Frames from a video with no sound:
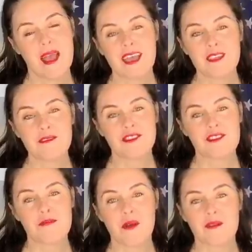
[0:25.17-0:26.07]
Maggie was
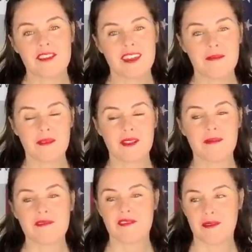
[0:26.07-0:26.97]
just posting up
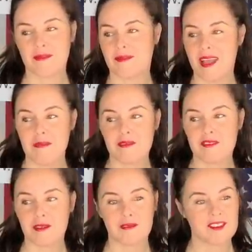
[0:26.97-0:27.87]
clips from
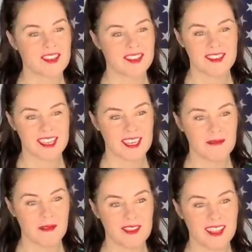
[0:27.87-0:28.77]
episode
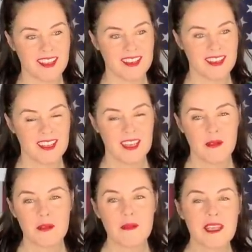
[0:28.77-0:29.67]
16, was it? Uh huh.
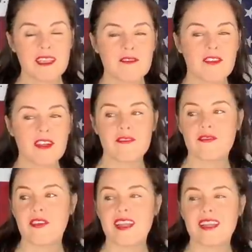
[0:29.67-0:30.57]
We were making fun of
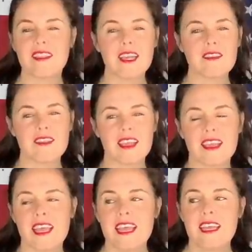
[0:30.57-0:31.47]
funny things
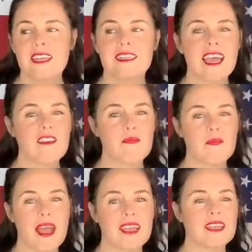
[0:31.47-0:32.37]
like death
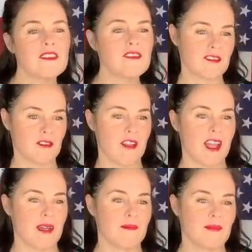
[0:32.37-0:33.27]
by
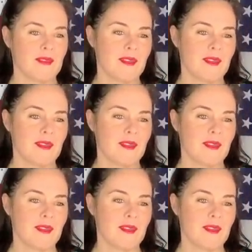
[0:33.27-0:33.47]
Instagram.